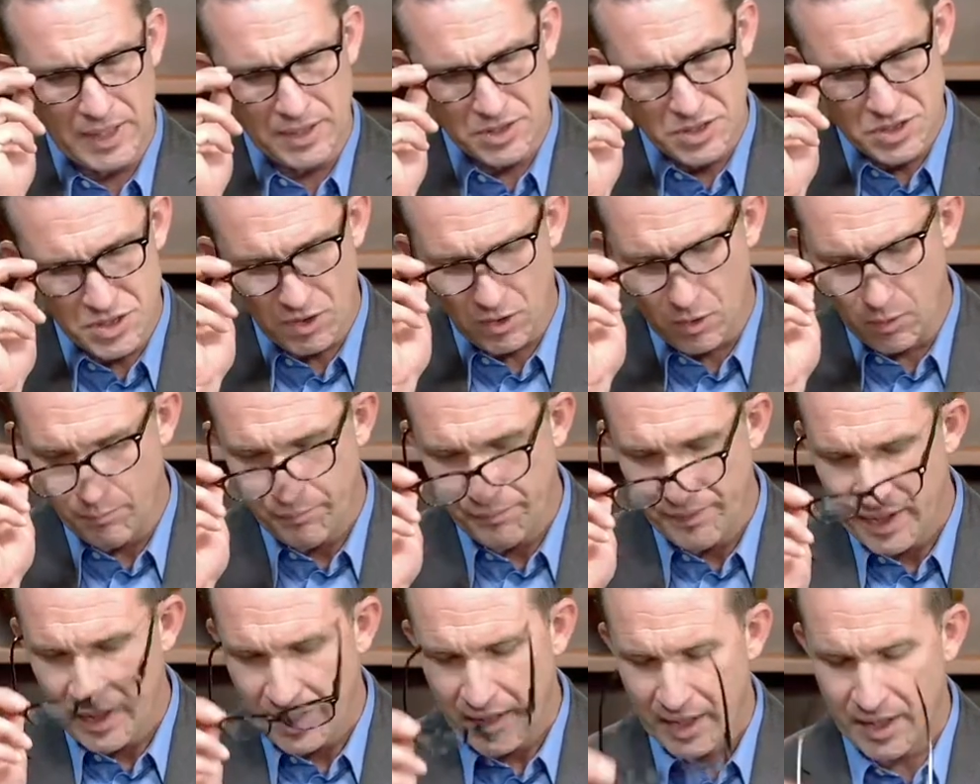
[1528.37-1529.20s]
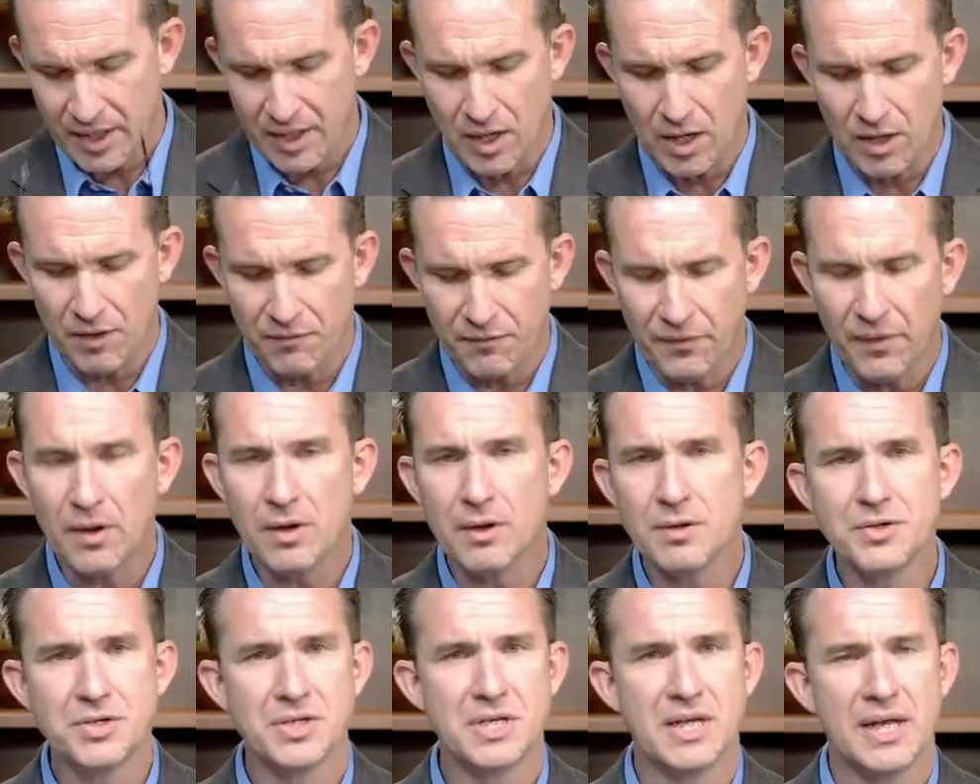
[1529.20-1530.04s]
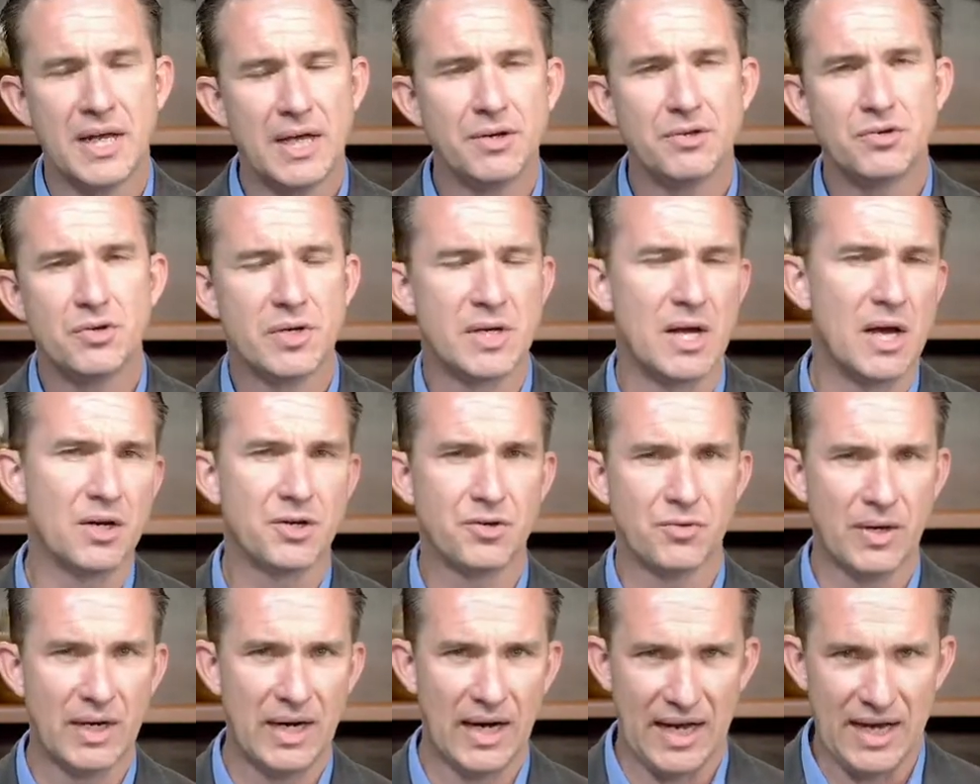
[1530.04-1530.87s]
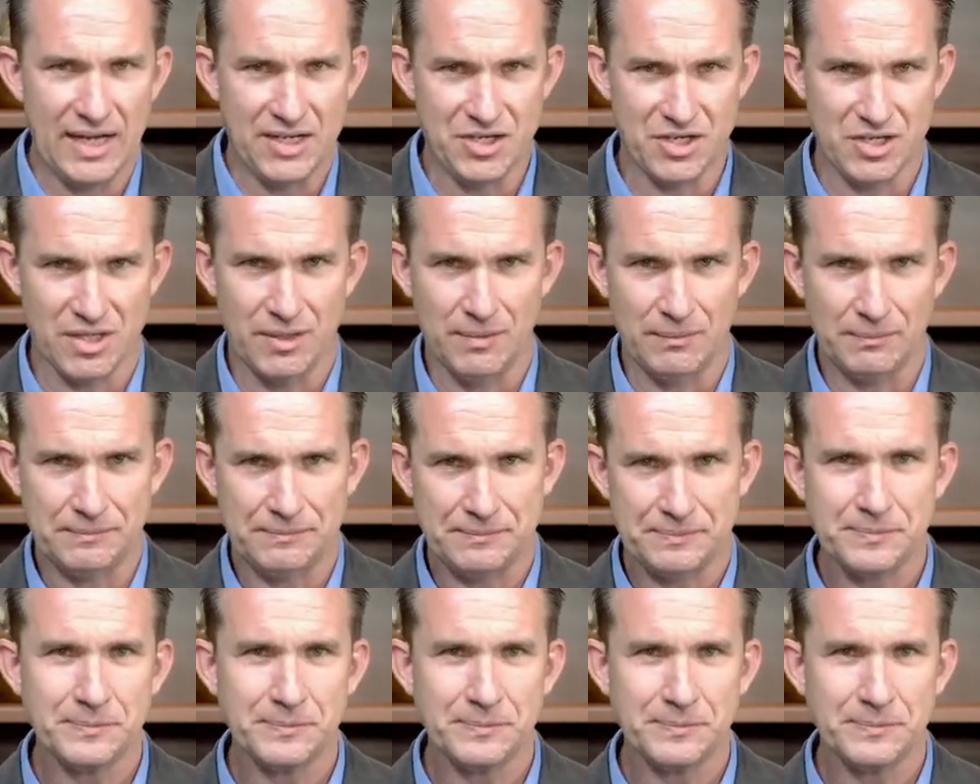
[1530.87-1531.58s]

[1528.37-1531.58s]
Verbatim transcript: And so, in our first introductory lesson,